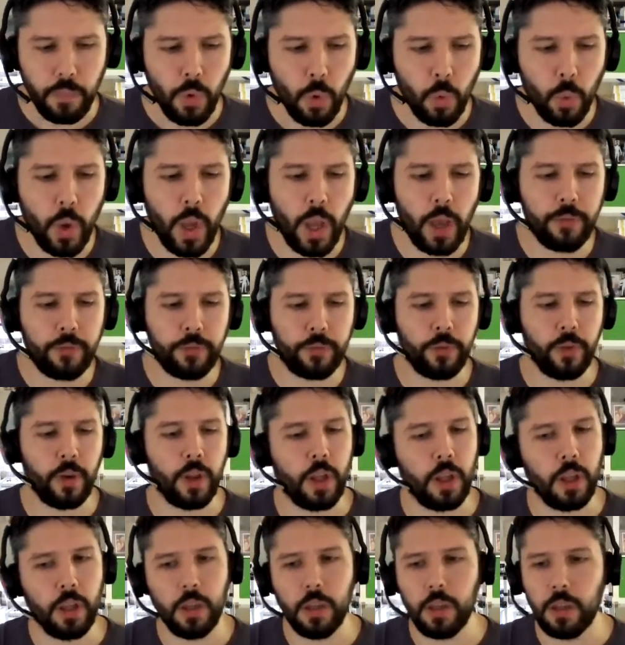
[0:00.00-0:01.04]
We have
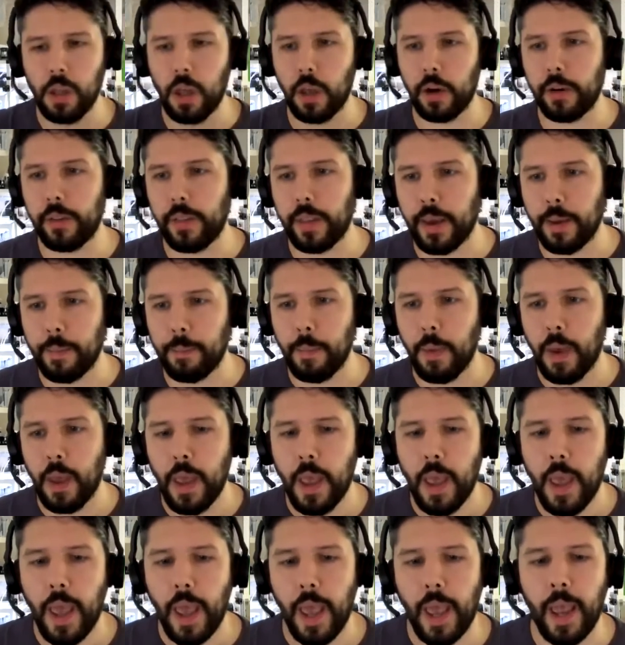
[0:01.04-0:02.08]
a lot of them,
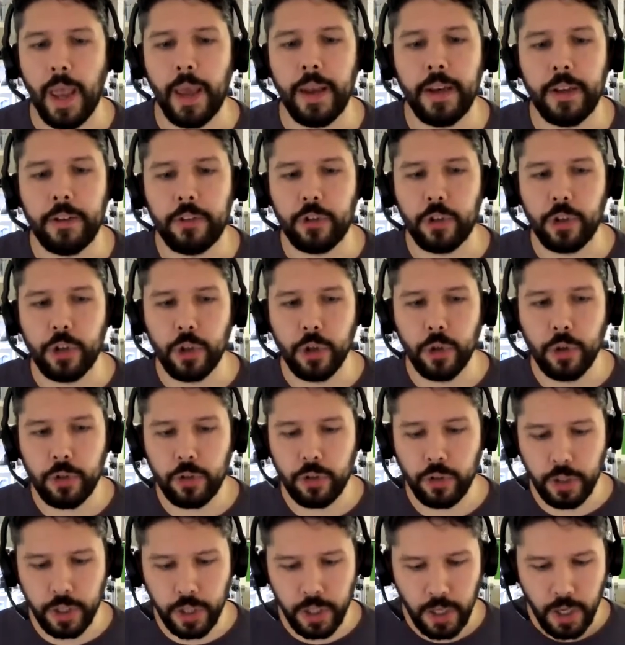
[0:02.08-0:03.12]
and it's
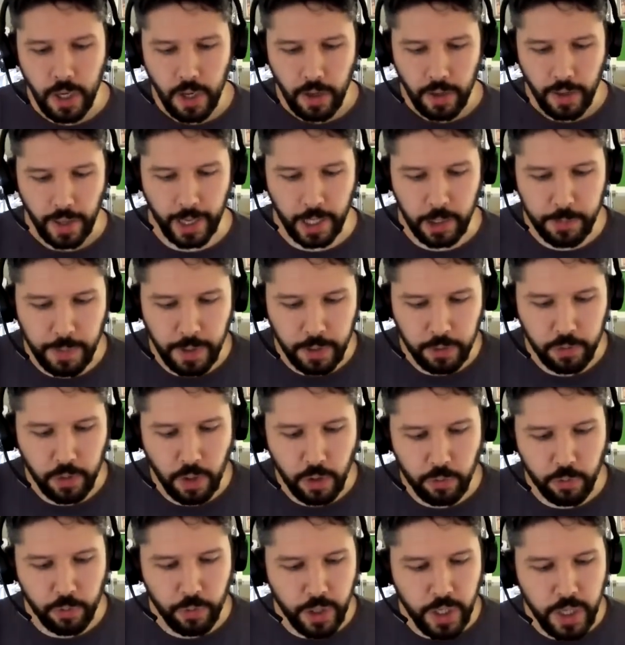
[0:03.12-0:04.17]
usually
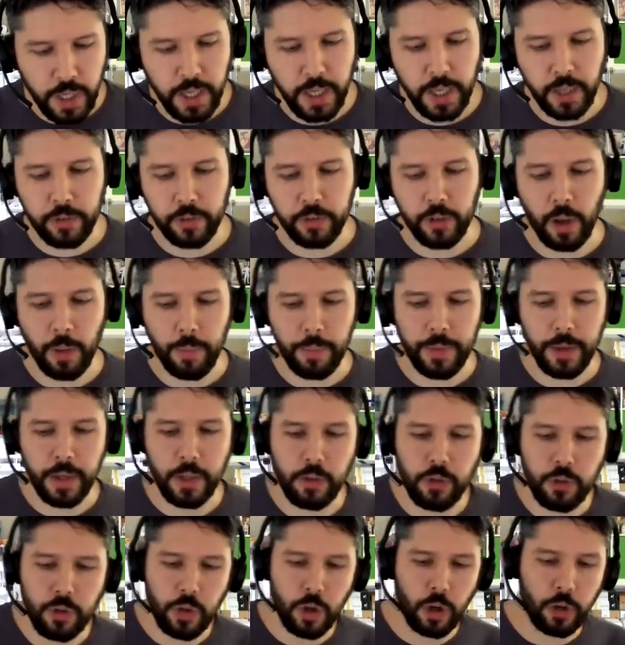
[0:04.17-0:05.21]
ExpressRoute really is
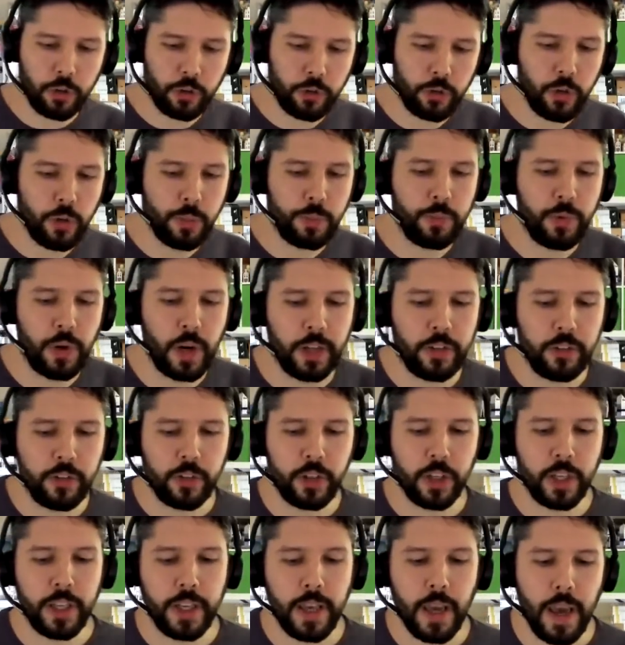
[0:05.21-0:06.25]
something just to bridge
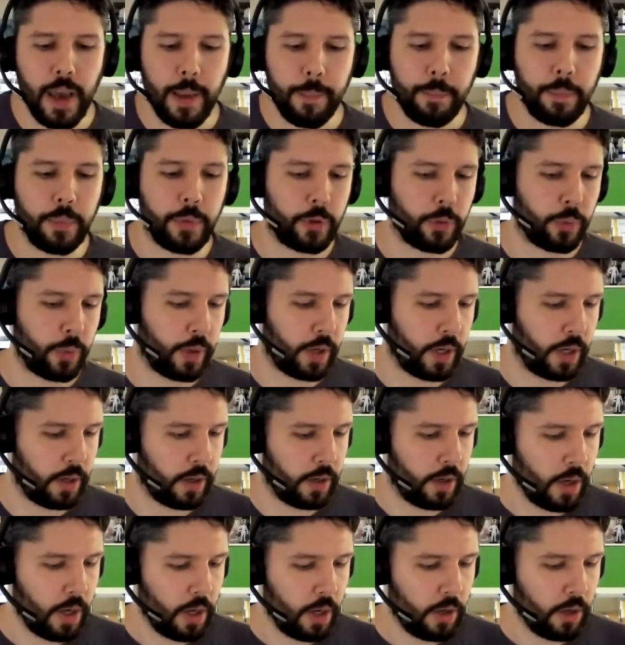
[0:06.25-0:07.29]
the gap
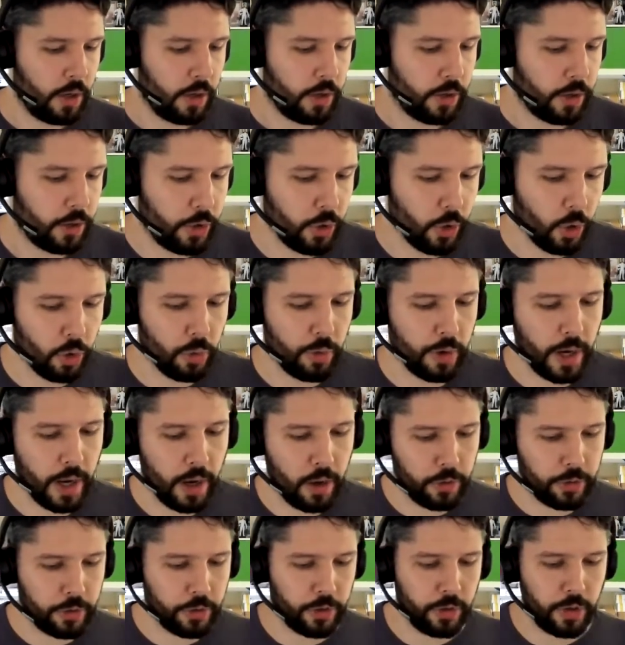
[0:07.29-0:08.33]
between your
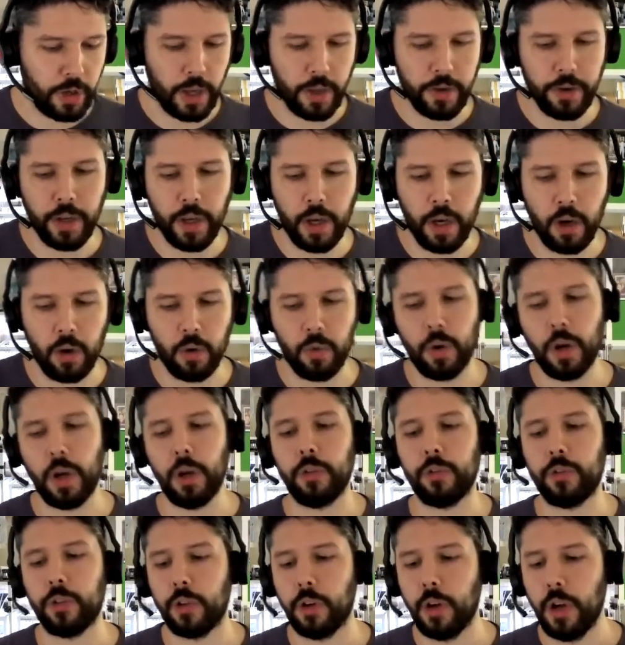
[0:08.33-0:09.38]
router and our
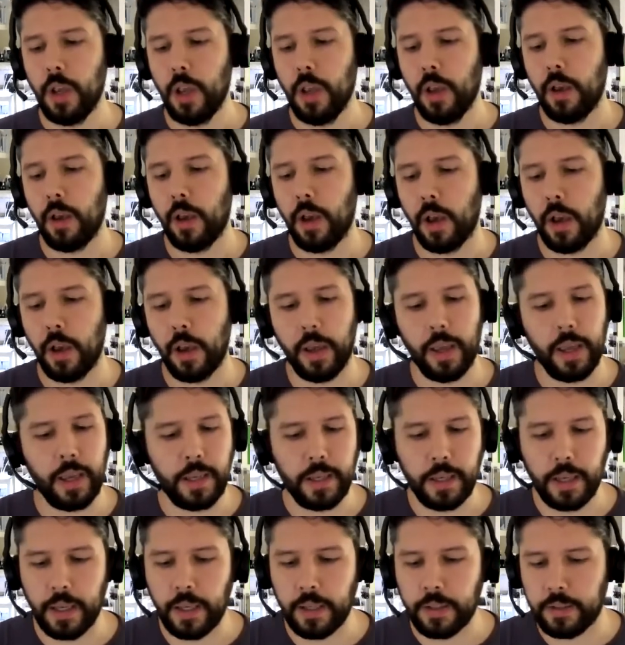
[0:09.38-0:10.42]
router.
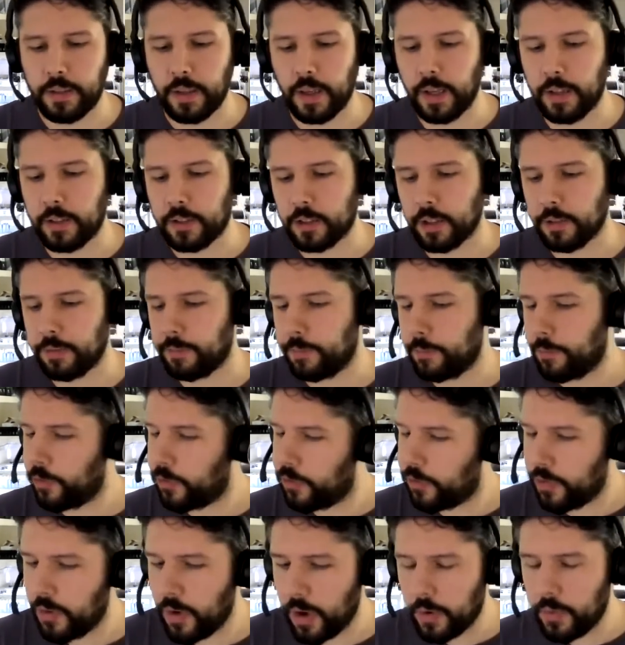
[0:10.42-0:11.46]
It's a
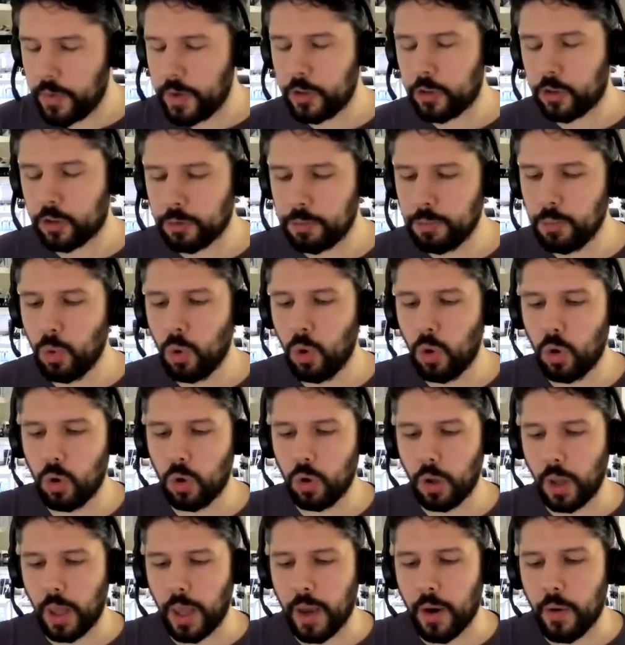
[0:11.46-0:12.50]
very
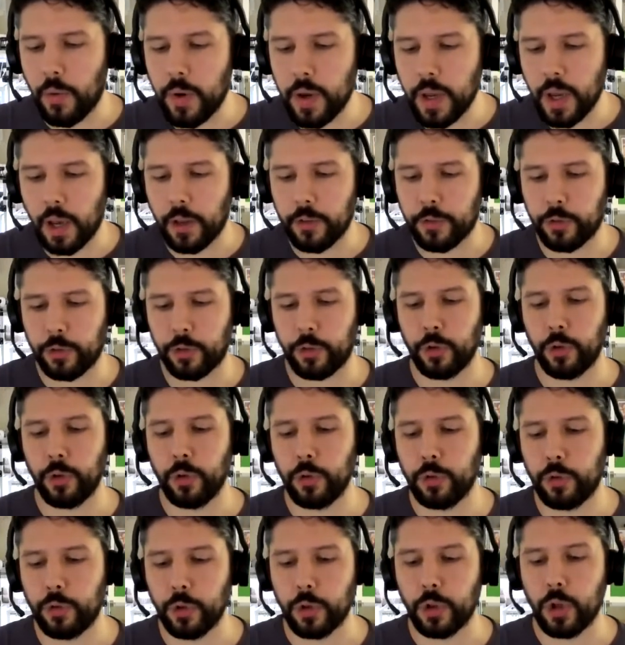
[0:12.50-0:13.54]
small area
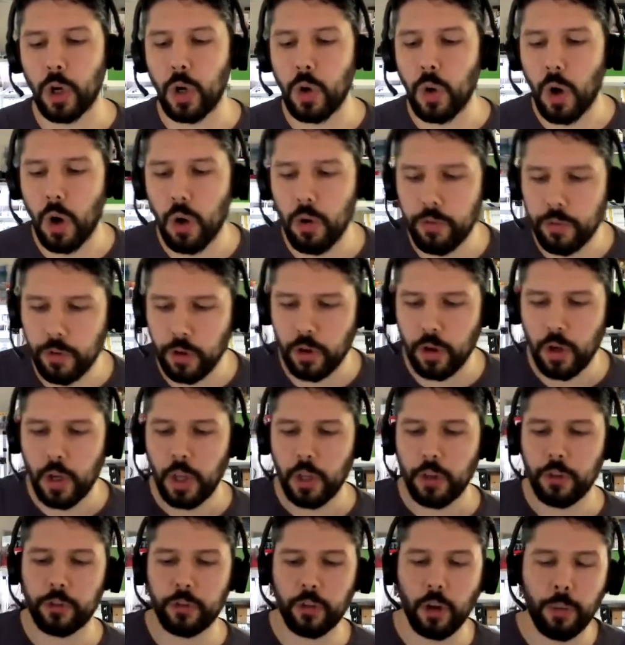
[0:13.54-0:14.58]
to go over.
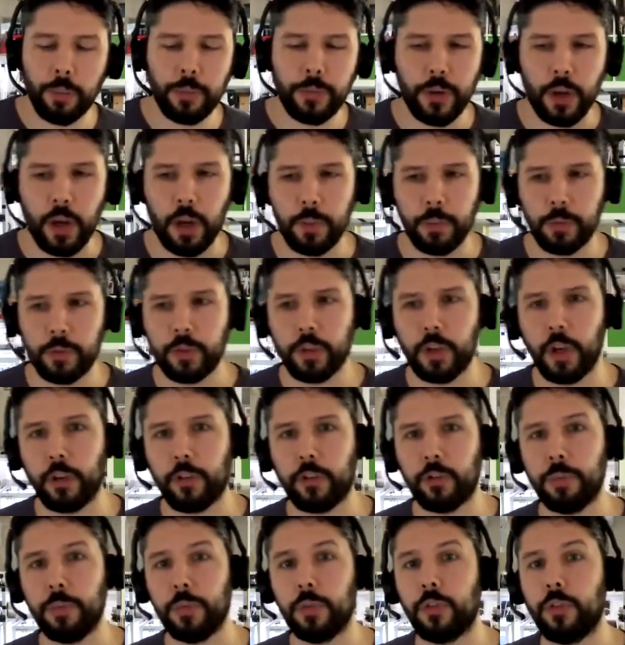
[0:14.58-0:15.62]
Sometimes
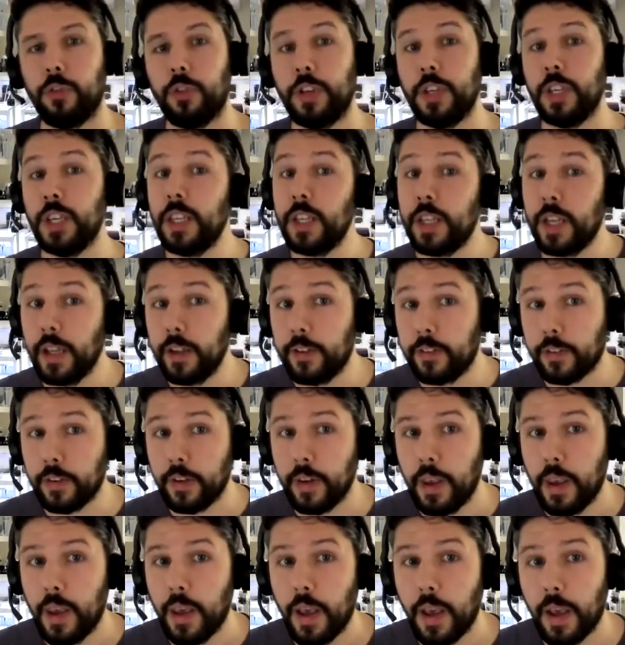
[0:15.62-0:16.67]
customers need it.
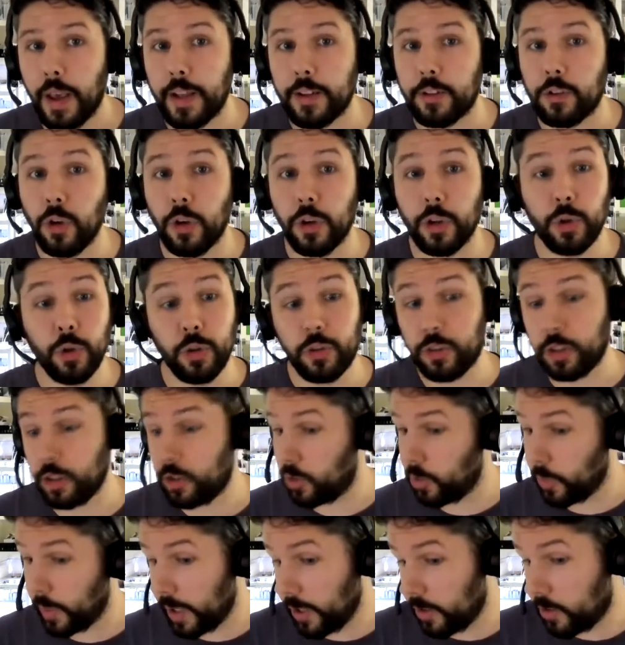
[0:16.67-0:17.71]
It's not a good
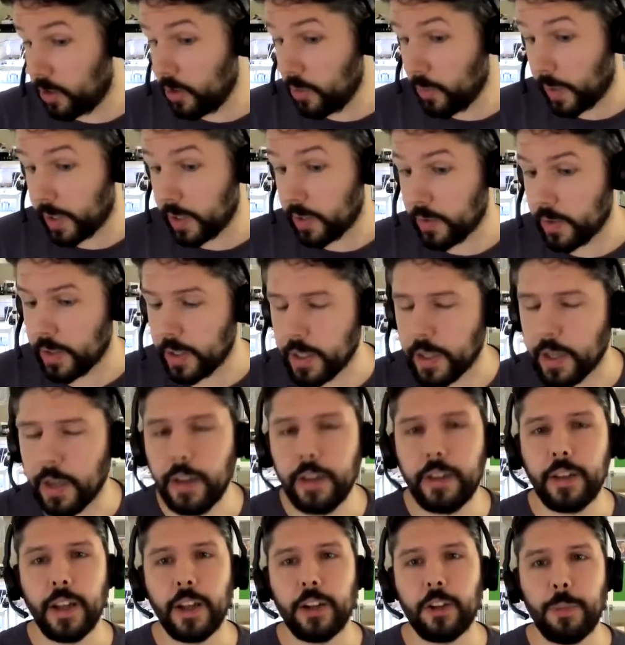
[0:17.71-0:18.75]
situation when you need
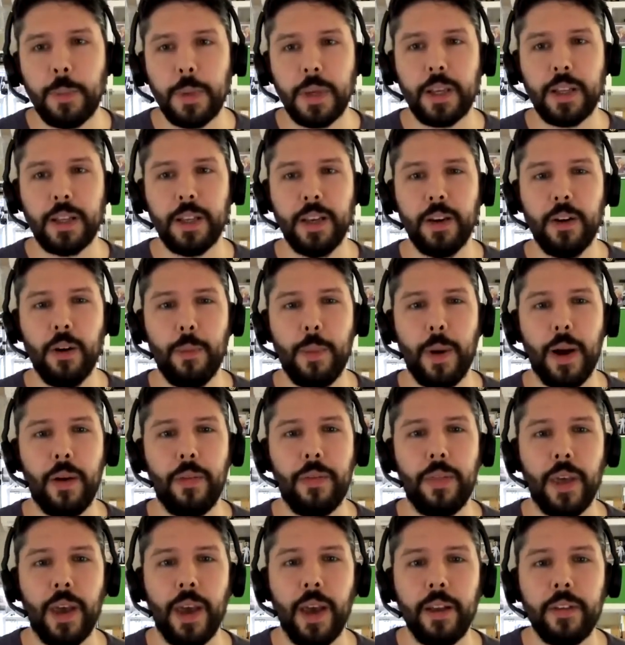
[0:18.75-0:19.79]
it. Let's be clear
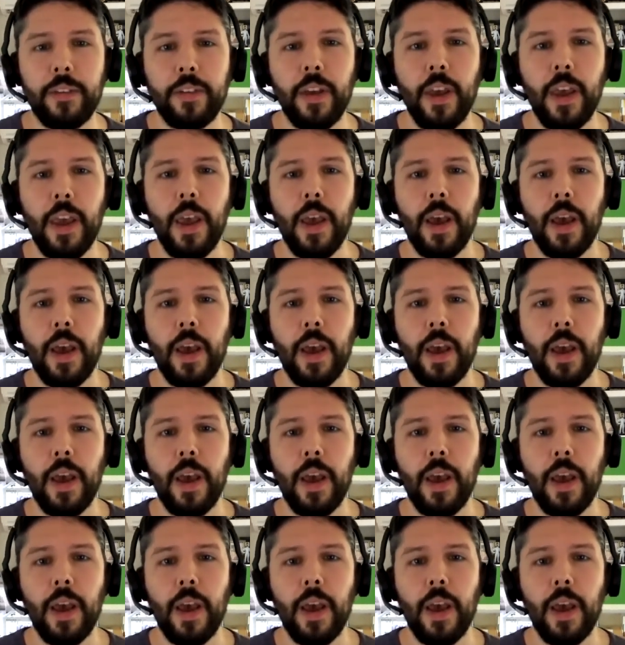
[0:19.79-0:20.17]
about that.